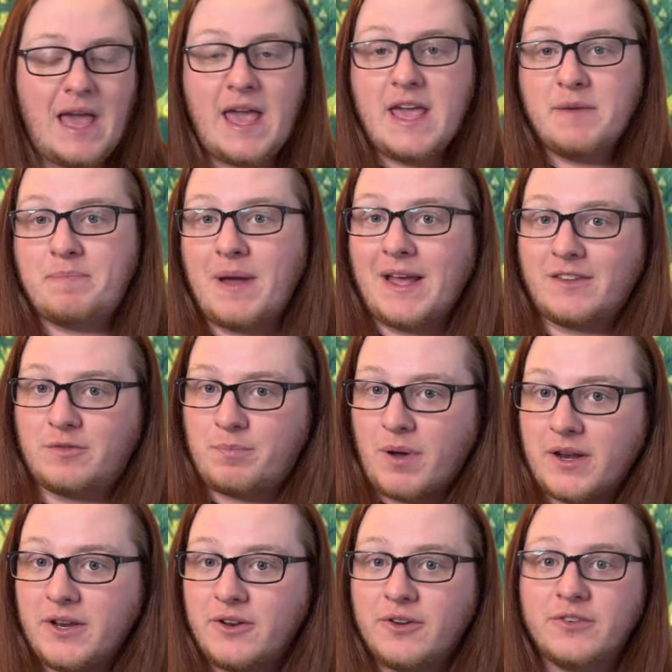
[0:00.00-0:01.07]
apex
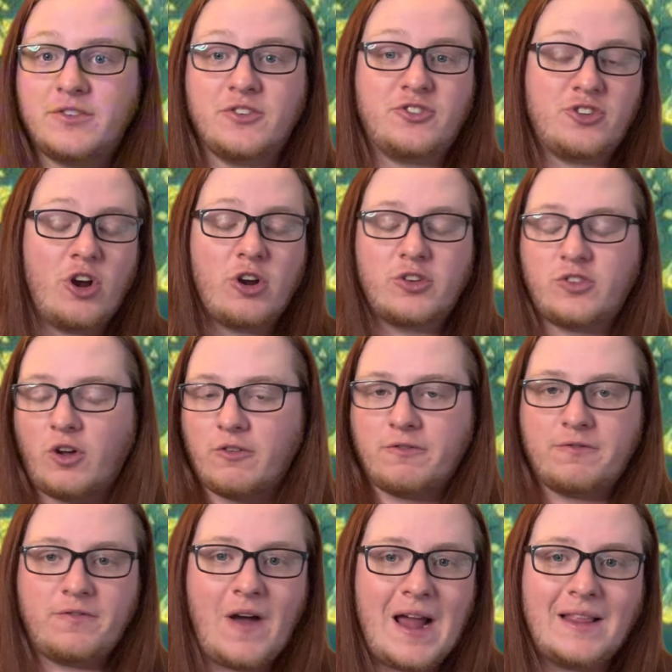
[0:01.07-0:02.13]
predators, sharks are
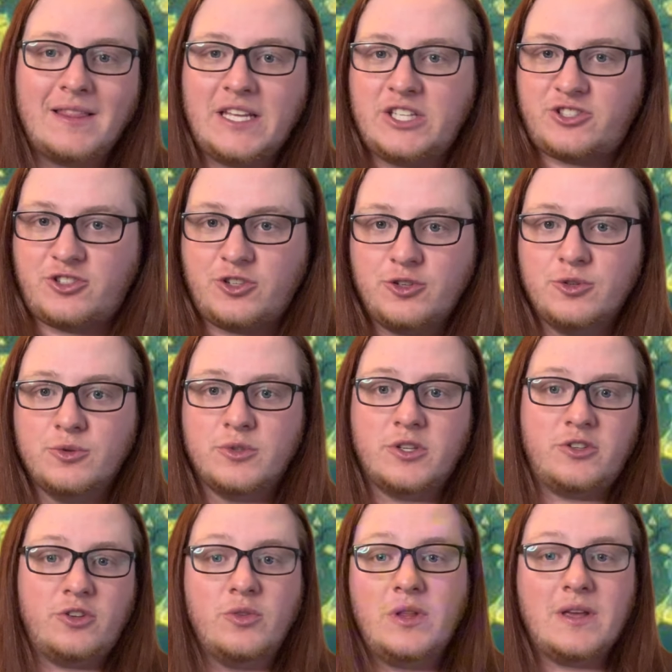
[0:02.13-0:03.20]
finely
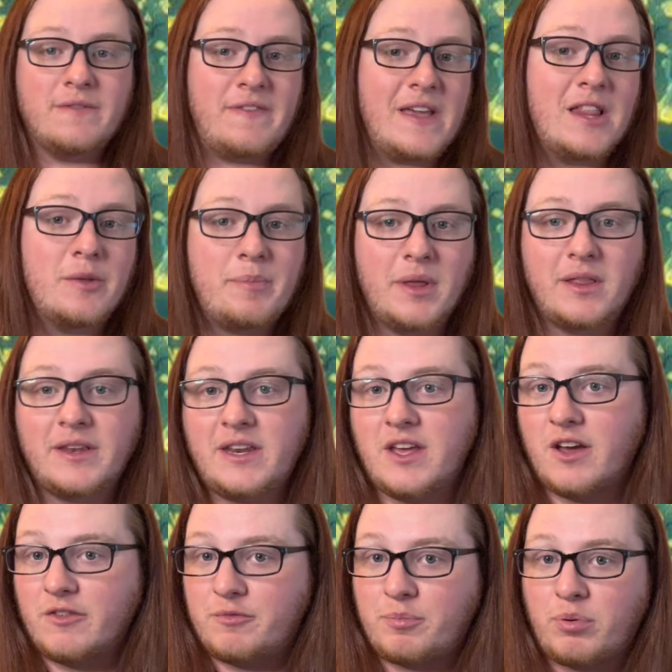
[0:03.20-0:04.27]
tuned to the availability
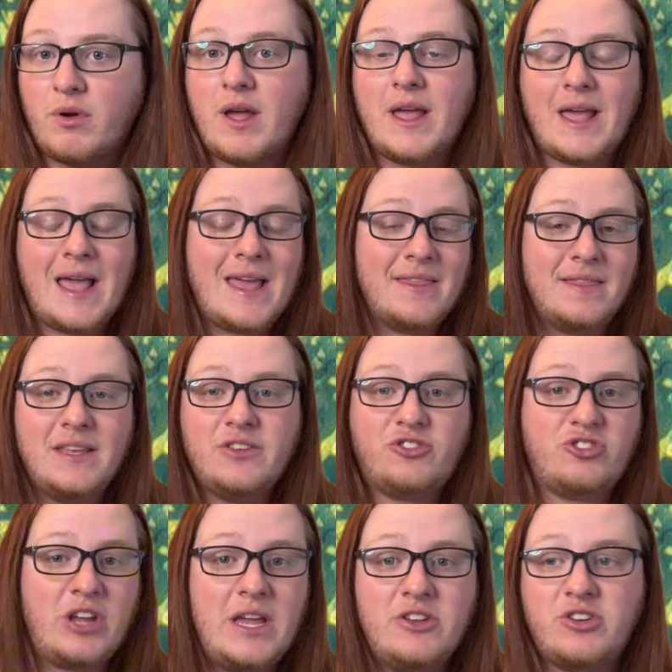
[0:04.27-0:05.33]
of prey, and these
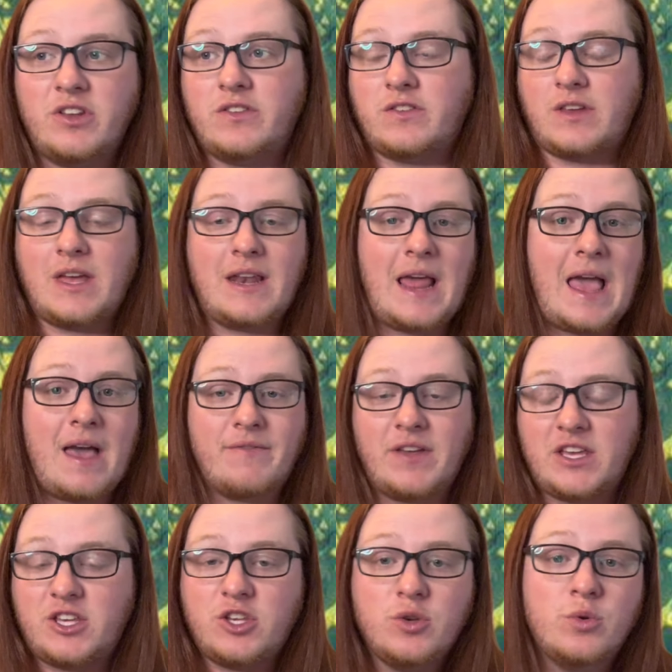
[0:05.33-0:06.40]
changes can have a
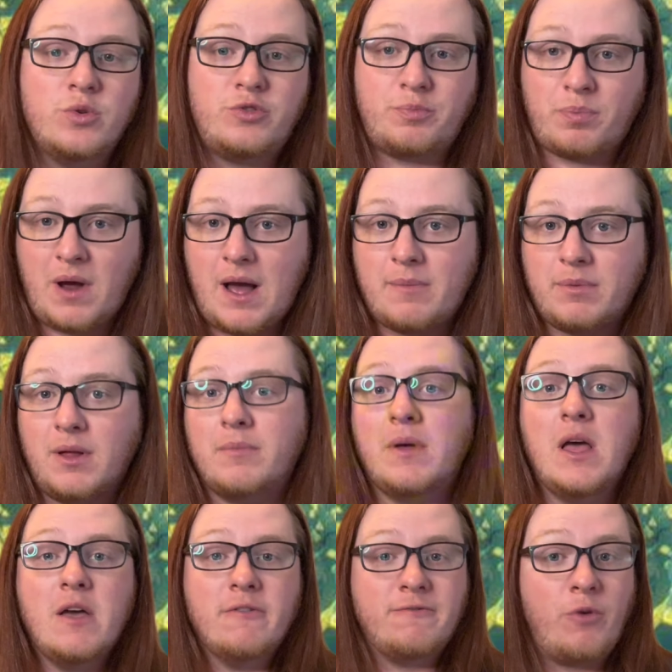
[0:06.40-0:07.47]
huge problem
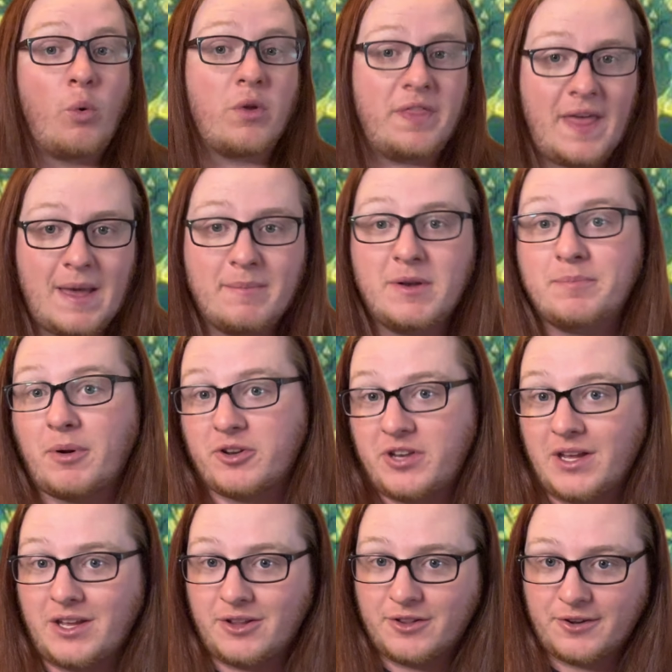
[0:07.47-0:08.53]
for them in
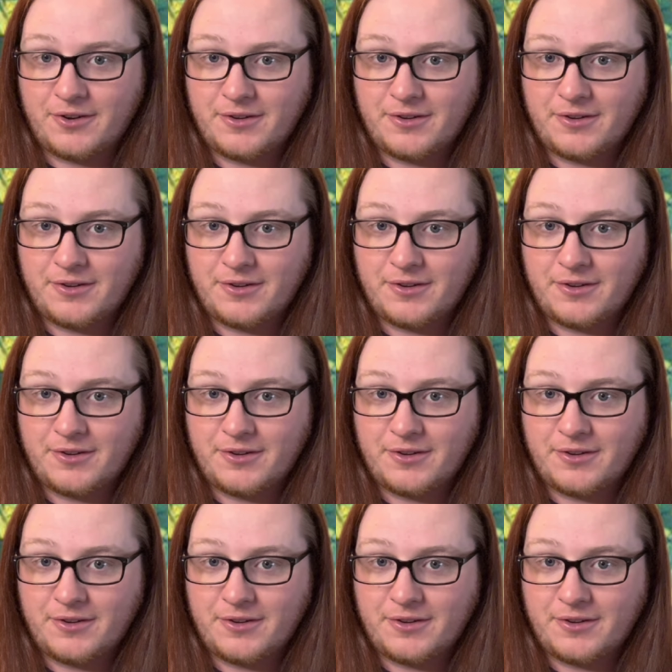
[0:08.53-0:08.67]
particular.